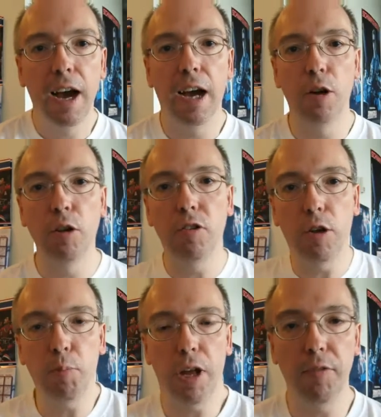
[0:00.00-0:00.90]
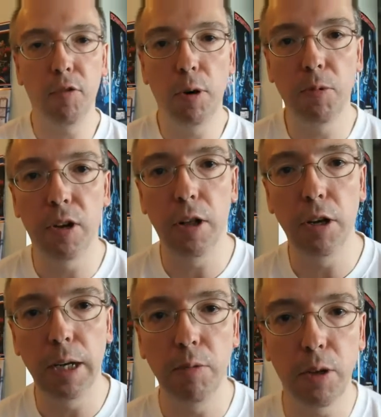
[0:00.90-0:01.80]
I know there's other platforms and
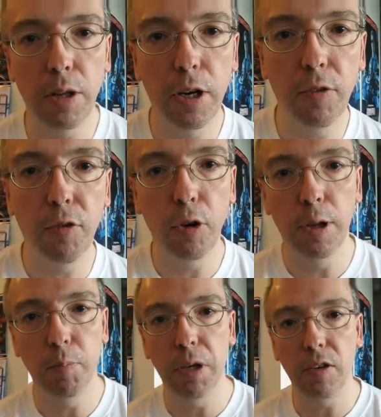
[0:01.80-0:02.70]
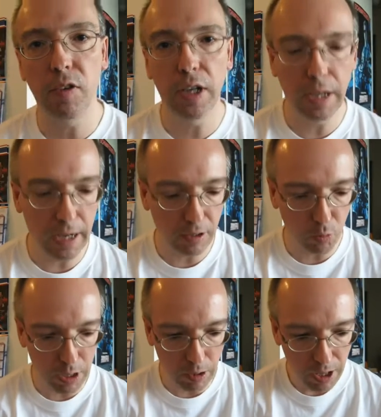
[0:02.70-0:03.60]
other games out there for the PC and that as
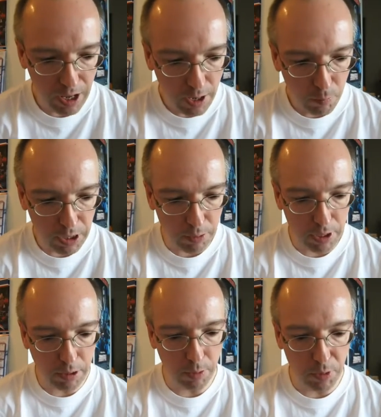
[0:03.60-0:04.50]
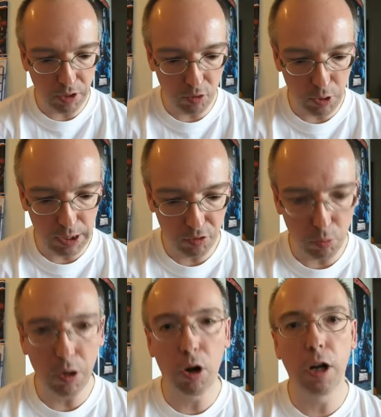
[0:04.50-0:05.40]
well. But anyway, I'm going to be doing this
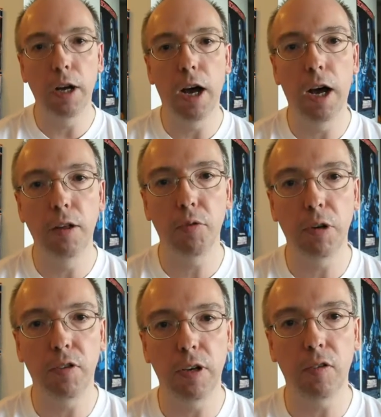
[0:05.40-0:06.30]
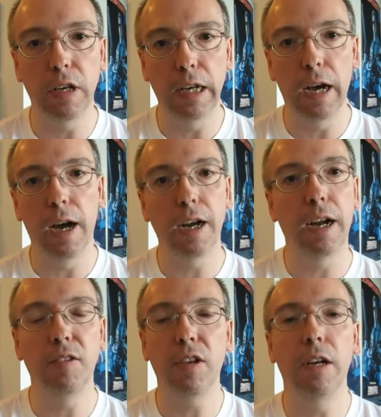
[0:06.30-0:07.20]
one on the 360. I
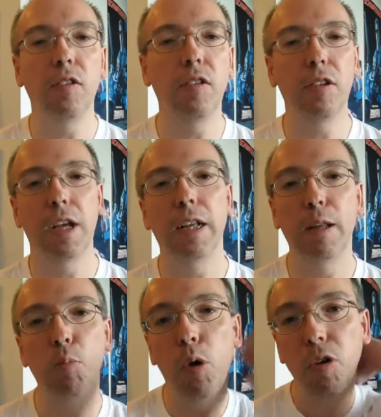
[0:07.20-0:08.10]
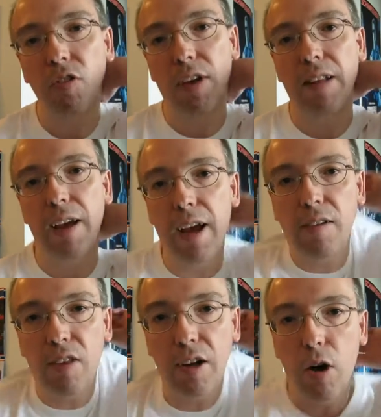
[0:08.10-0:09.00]
gotta say, this is like the most
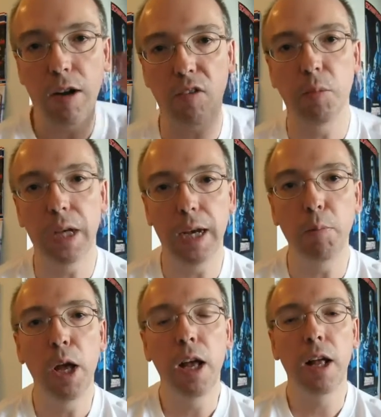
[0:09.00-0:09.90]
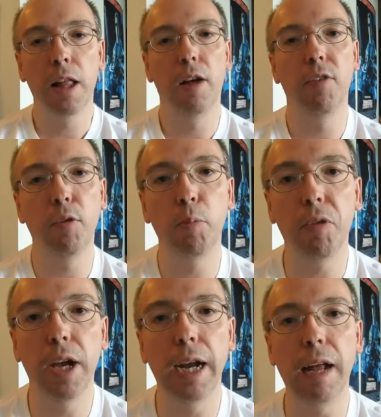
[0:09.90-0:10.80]
fantastic, awesome game that I've ever
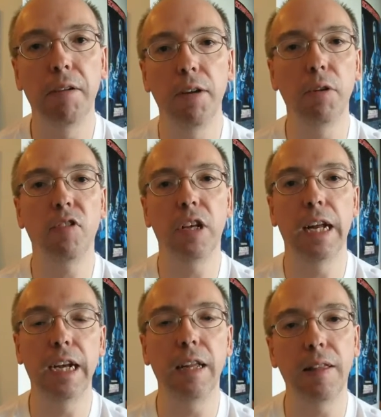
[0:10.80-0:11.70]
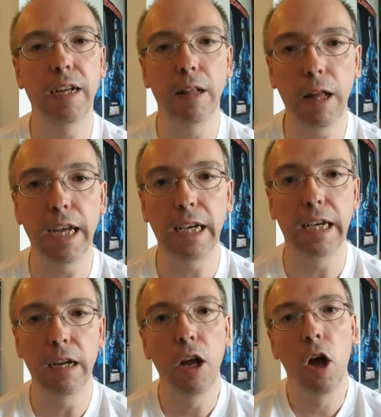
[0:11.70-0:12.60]
played. I've never seen anything like
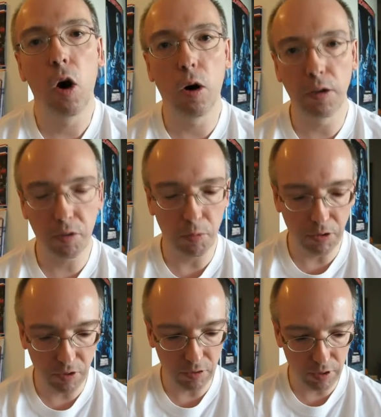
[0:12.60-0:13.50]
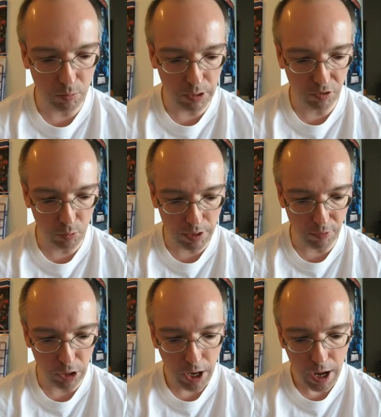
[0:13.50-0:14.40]
it on the 360
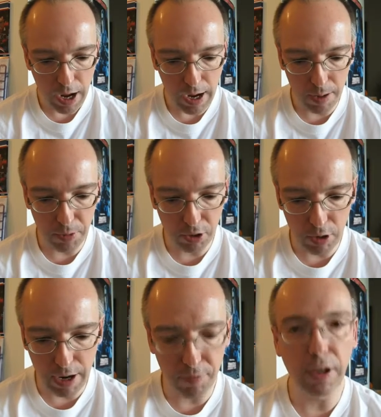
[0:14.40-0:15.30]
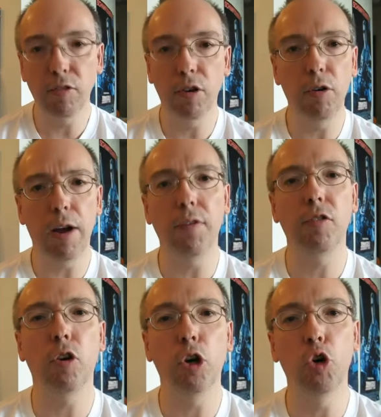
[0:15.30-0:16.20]
whatsoever. The
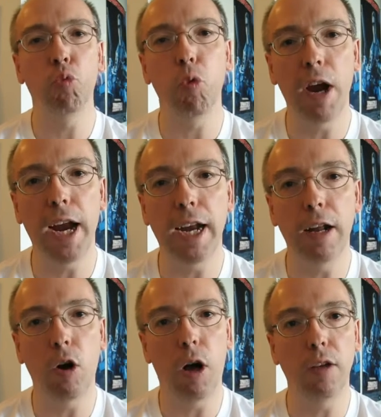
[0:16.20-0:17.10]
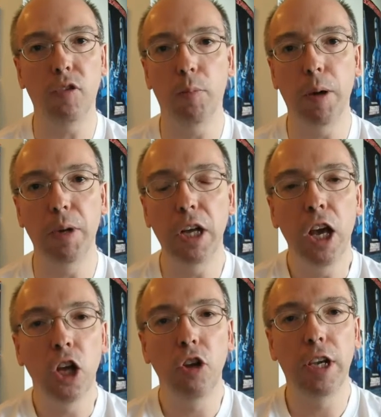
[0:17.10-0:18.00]
graphics are great and awesome. I mean,
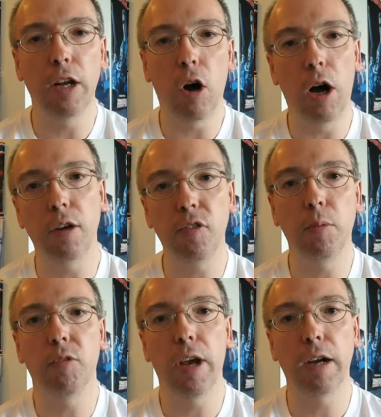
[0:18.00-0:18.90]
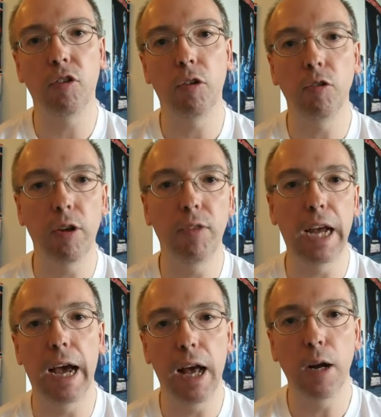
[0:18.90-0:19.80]
you get awesome textures of
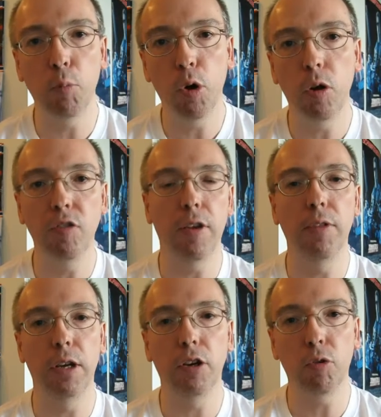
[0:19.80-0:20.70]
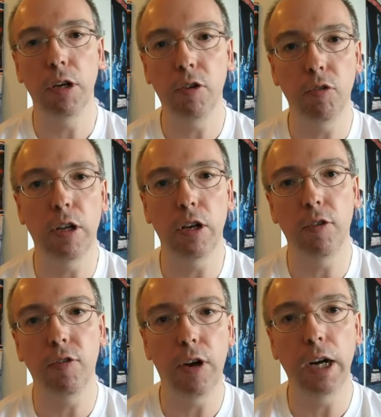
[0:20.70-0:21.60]
the animals, of the creatures that
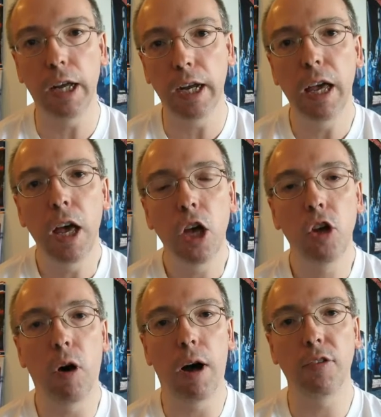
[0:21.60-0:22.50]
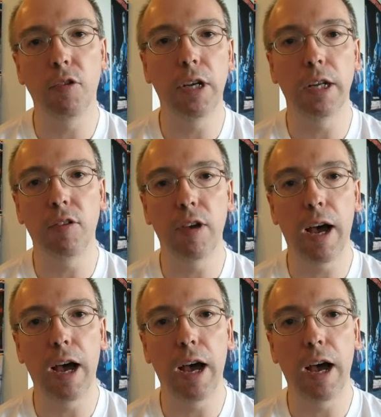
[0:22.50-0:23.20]
you're fighting. You also get